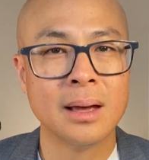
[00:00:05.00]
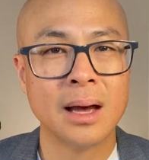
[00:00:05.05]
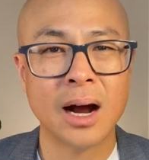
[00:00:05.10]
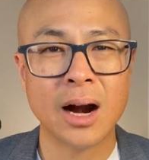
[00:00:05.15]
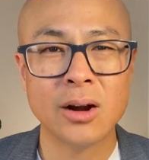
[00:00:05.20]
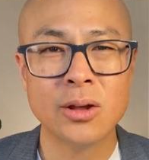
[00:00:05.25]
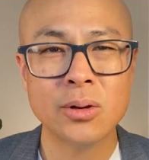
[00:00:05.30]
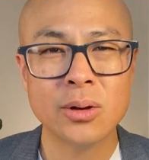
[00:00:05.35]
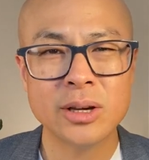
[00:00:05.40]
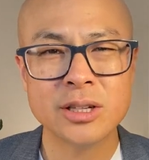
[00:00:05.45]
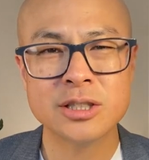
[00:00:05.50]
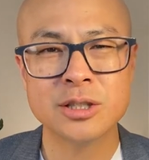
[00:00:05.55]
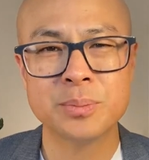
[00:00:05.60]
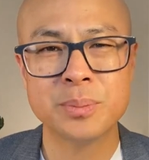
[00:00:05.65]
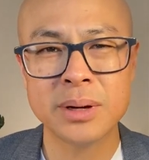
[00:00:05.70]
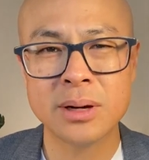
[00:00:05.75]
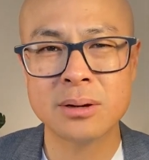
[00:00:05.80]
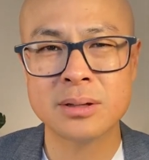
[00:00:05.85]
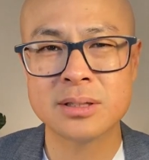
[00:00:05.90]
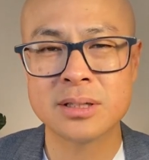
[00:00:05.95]
Are you
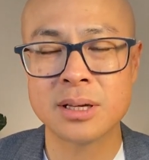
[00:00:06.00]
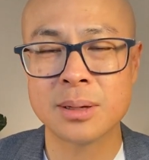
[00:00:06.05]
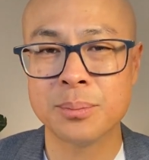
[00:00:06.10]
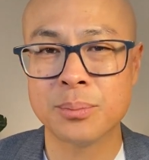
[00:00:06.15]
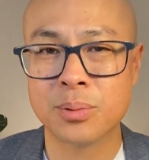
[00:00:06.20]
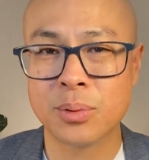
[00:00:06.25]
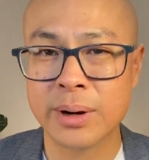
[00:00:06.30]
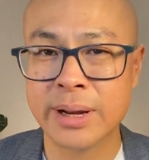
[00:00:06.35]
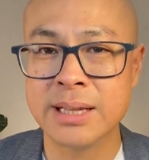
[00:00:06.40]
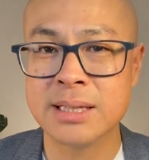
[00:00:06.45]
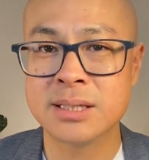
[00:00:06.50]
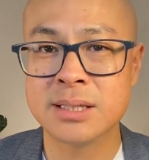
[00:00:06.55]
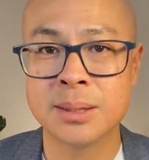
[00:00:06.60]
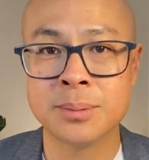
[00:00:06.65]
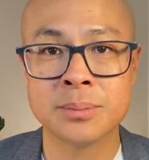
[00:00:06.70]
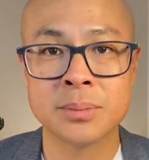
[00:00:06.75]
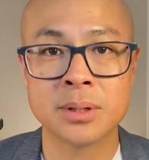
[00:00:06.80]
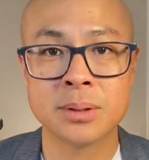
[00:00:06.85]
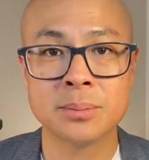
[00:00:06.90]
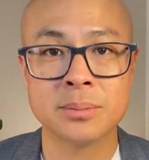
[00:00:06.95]
experiencing brain
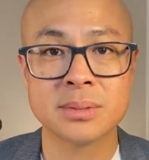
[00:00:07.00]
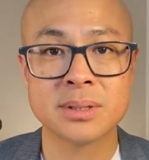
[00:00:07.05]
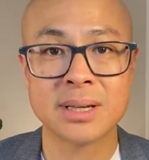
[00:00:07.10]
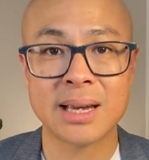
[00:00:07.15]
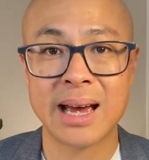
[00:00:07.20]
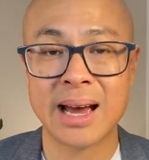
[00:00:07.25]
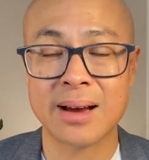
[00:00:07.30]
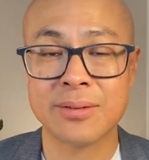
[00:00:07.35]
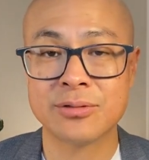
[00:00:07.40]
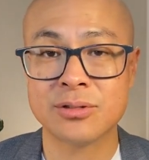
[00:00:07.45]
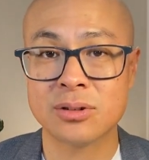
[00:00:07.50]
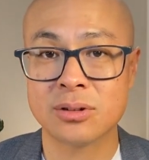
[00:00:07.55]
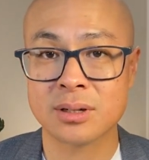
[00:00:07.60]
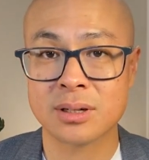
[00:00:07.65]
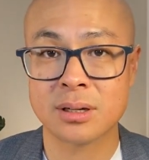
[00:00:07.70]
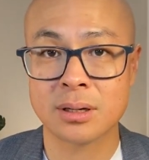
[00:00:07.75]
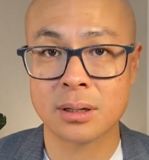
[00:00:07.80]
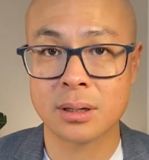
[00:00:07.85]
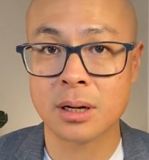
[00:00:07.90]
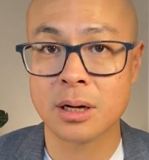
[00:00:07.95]
symptoms after a
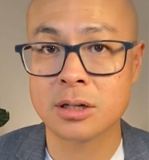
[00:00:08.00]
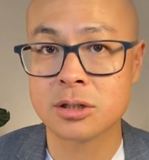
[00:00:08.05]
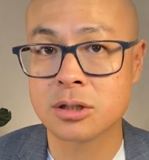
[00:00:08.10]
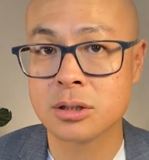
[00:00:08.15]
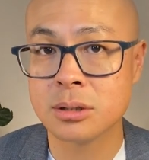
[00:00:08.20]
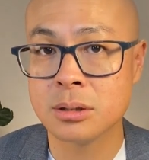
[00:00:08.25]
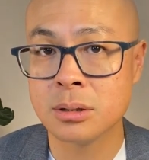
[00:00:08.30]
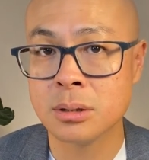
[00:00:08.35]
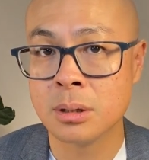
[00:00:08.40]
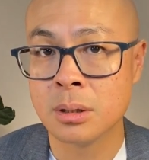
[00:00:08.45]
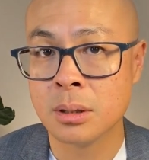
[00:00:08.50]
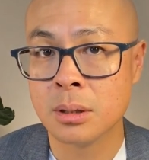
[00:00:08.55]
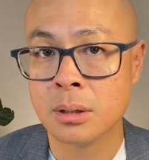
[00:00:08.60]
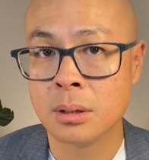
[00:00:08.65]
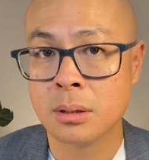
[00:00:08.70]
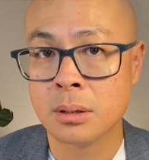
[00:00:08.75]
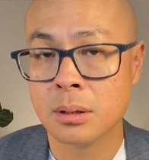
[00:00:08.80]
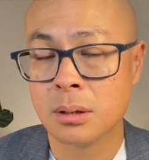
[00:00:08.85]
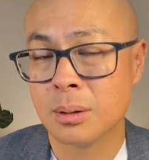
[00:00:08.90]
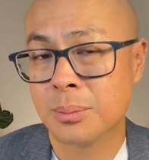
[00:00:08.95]
concussion?
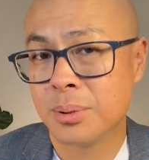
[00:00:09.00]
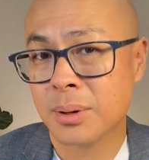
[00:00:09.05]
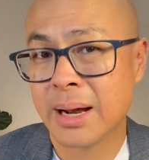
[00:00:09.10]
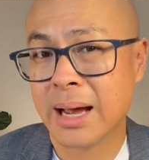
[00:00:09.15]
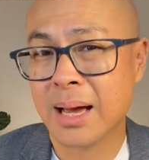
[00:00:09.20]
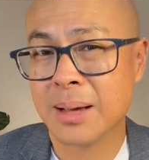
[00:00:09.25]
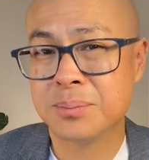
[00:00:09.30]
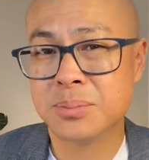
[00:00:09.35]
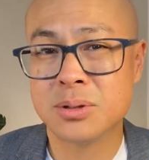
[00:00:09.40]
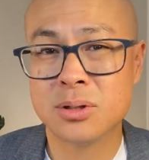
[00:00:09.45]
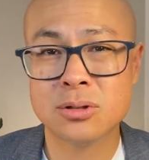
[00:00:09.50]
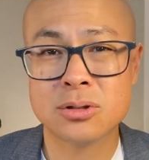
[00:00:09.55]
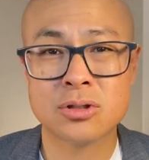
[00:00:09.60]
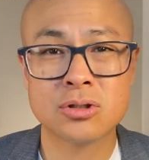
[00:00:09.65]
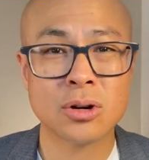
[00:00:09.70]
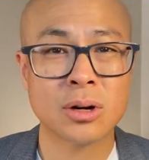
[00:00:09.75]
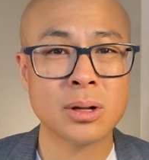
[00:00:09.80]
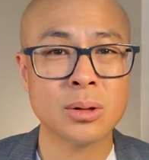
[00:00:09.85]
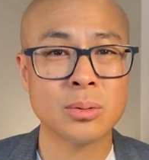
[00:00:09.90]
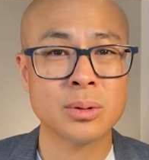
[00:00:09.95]
Or perhaps you're
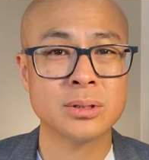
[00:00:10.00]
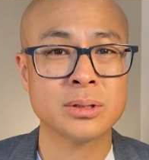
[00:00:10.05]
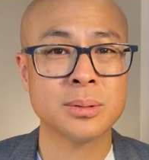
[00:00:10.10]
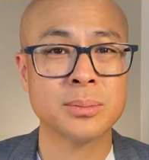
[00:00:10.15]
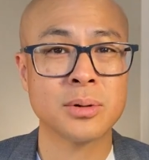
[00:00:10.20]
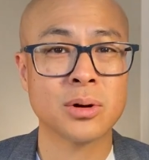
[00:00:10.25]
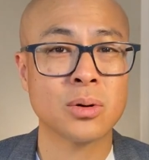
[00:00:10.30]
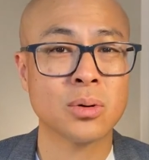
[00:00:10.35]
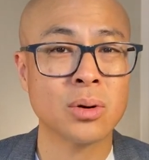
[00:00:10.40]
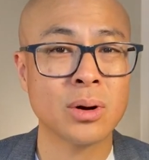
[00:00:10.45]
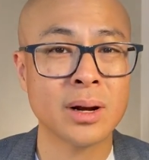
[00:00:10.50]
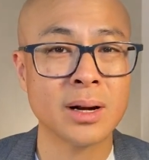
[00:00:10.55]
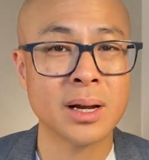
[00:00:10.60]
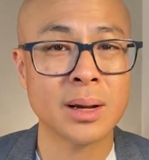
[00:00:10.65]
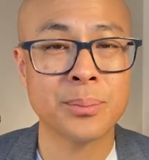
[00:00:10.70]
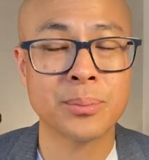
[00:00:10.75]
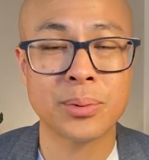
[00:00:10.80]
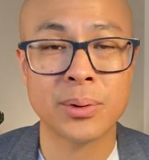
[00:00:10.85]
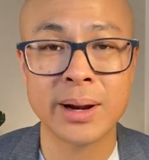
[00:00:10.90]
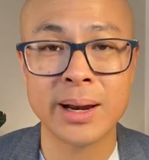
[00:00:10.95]
struggling with some
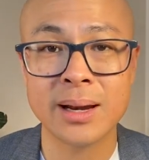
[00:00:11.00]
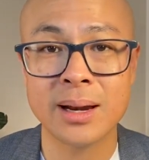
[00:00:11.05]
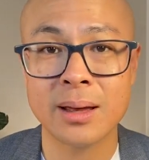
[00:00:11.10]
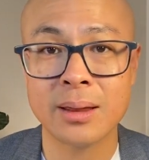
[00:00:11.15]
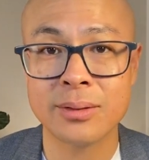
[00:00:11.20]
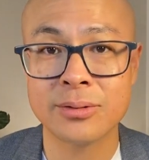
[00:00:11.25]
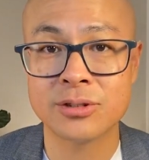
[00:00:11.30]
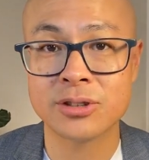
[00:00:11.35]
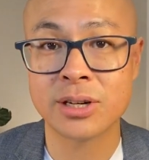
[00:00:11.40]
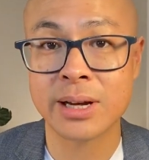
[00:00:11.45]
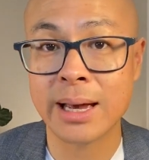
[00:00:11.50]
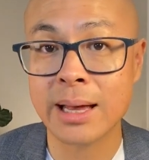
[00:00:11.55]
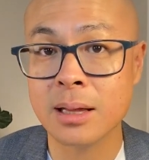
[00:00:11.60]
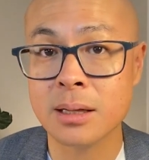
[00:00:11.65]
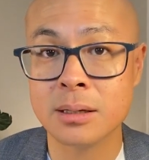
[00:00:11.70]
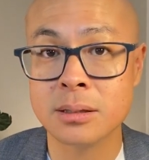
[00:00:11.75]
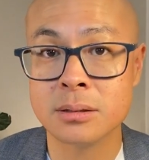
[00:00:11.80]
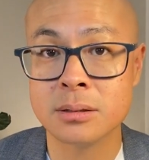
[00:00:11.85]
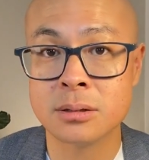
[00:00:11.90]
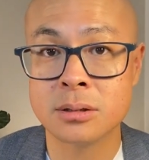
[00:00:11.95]
chronic brain health
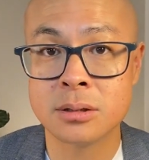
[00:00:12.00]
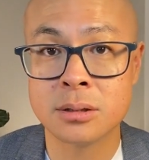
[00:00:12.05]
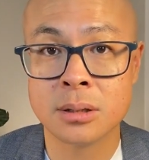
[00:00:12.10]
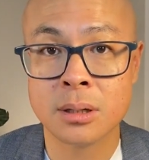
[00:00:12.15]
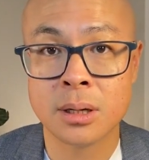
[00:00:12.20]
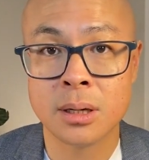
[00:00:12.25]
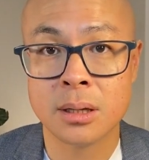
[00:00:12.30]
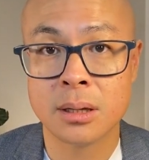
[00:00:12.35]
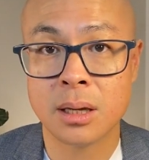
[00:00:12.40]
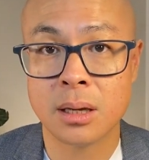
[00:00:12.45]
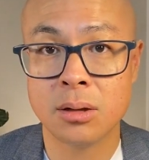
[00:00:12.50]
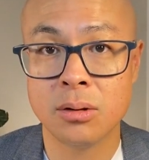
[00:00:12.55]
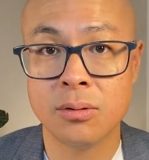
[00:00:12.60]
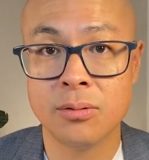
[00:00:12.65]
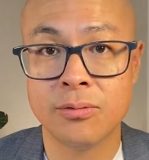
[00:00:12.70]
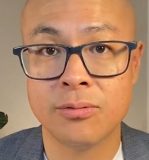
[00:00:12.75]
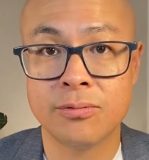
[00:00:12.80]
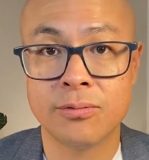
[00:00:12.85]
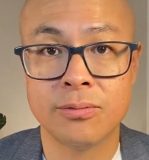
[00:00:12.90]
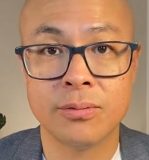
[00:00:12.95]
challenge that
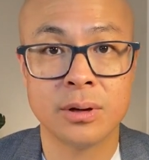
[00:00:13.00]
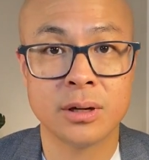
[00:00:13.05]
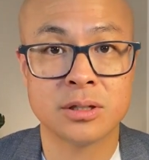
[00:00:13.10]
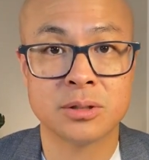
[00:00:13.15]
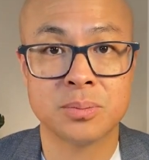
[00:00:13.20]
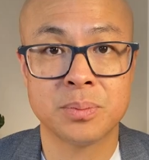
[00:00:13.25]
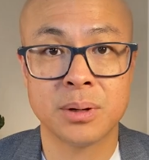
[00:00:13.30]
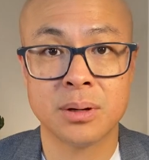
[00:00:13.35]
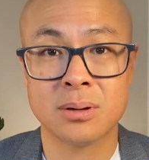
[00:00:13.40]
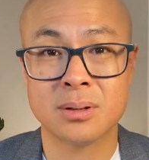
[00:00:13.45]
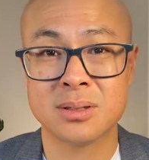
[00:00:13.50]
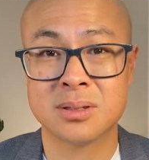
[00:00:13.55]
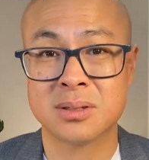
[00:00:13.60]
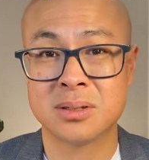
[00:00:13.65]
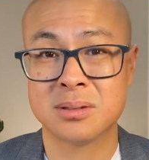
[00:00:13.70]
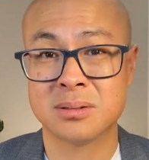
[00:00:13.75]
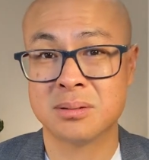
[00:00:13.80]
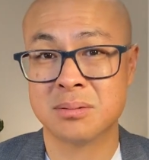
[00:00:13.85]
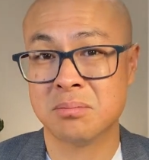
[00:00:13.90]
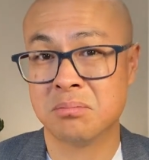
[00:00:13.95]
you've
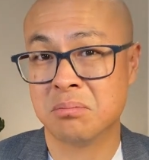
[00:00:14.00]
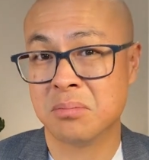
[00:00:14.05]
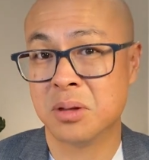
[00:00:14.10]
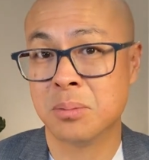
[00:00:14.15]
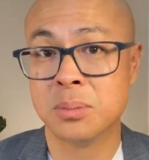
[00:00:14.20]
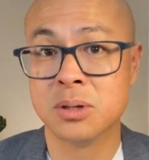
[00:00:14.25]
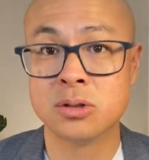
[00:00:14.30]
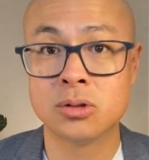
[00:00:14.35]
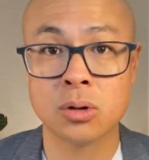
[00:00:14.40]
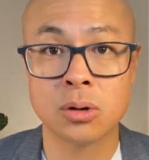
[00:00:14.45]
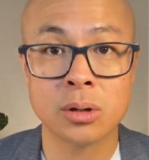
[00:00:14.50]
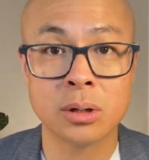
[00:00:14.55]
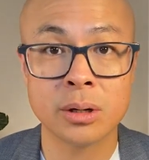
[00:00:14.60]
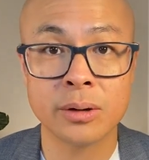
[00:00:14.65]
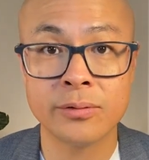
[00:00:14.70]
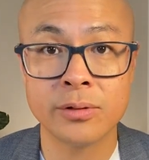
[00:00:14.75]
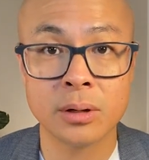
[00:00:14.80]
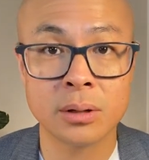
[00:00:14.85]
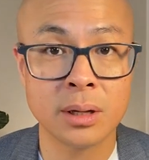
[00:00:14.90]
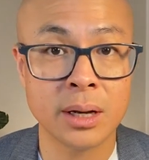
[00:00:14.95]
experienced the majority
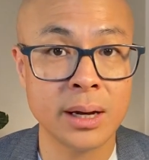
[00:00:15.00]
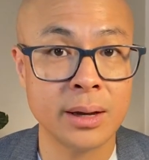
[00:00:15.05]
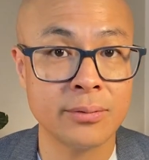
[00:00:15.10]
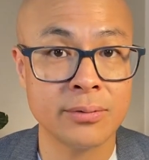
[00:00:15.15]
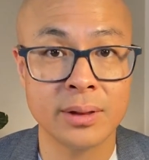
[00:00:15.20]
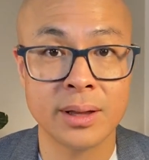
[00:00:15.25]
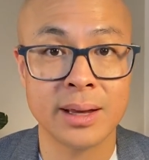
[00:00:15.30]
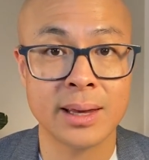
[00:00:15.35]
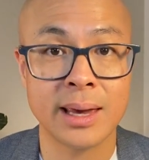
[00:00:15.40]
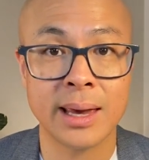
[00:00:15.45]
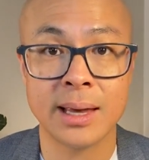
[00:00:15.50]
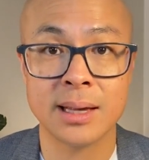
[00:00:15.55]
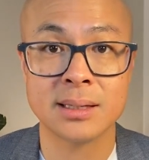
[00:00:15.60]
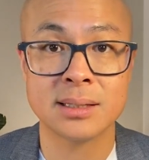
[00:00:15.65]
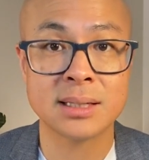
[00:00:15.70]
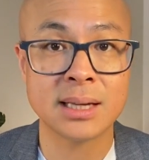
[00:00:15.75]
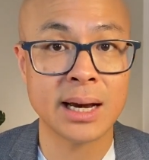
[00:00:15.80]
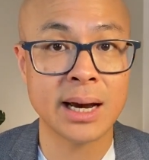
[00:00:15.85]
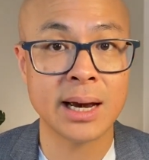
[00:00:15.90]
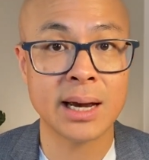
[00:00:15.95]
of your life, like
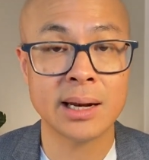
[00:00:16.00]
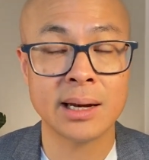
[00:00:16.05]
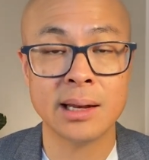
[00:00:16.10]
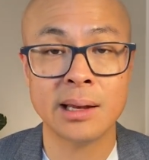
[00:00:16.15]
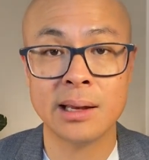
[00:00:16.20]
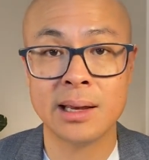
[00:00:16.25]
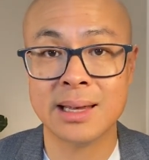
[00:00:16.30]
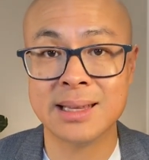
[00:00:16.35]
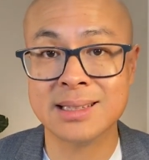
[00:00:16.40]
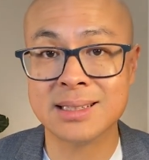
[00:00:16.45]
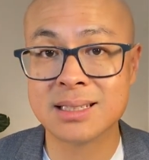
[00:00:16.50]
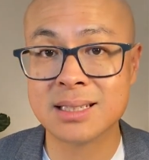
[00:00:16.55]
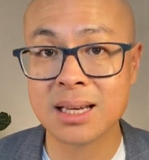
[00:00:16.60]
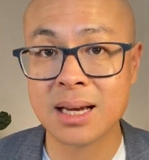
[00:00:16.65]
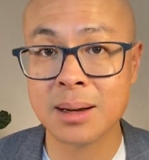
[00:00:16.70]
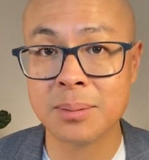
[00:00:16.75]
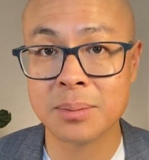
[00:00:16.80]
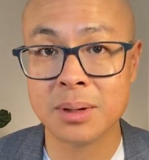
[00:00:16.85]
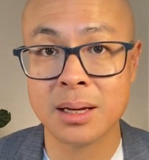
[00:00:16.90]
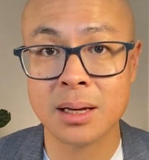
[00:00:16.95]
anxiety,
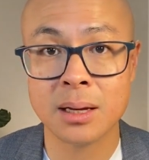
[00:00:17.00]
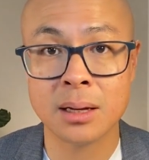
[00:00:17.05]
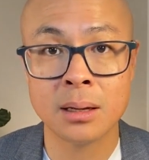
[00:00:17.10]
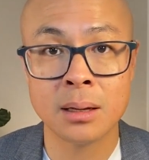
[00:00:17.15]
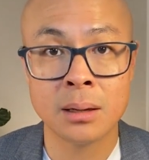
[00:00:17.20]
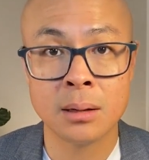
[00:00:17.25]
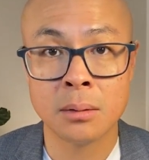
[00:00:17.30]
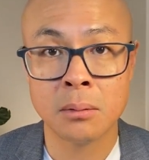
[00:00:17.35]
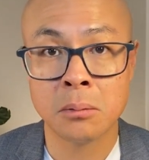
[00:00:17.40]
insomnia,